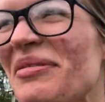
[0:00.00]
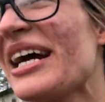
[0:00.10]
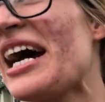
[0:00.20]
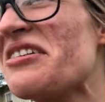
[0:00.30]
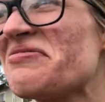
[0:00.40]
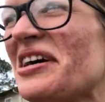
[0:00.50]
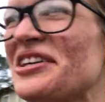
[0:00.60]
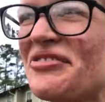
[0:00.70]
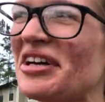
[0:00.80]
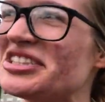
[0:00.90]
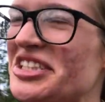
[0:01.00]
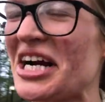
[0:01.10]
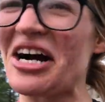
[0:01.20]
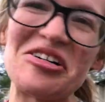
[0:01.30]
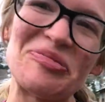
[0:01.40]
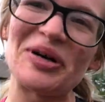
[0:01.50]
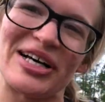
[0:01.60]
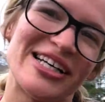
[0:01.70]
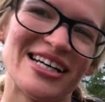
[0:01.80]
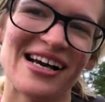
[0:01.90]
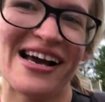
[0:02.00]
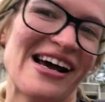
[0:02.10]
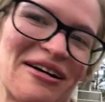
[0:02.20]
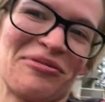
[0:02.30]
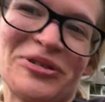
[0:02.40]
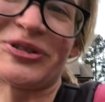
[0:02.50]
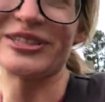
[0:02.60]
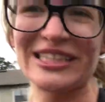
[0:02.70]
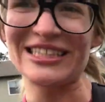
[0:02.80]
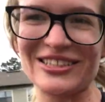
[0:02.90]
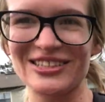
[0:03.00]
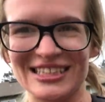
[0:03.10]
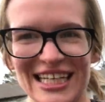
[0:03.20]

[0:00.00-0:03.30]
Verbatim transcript: It'd be kind of fun to venture out, but I'm cool just doing